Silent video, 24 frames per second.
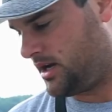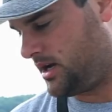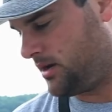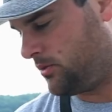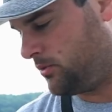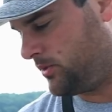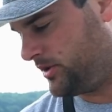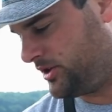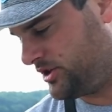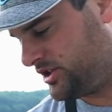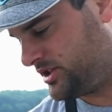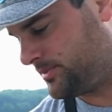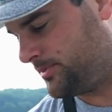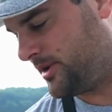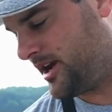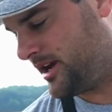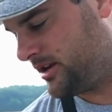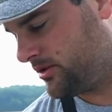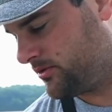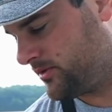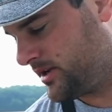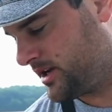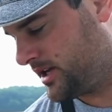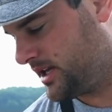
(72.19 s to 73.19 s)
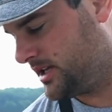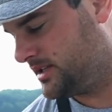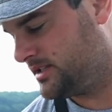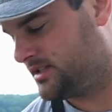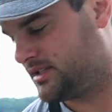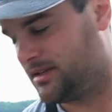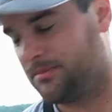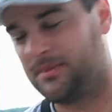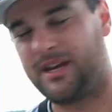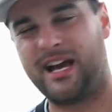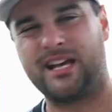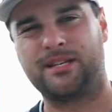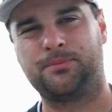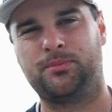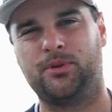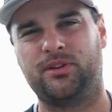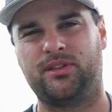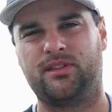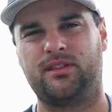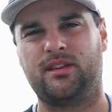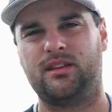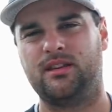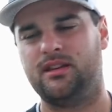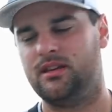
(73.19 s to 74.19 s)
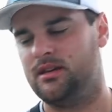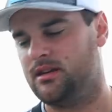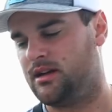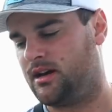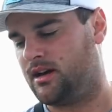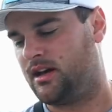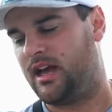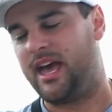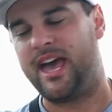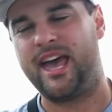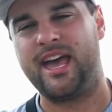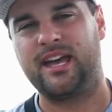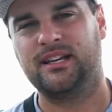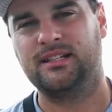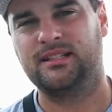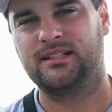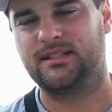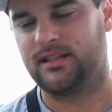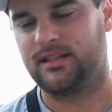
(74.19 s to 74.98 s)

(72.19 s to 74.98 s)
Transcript: When you're spider rigging, some guys put the egg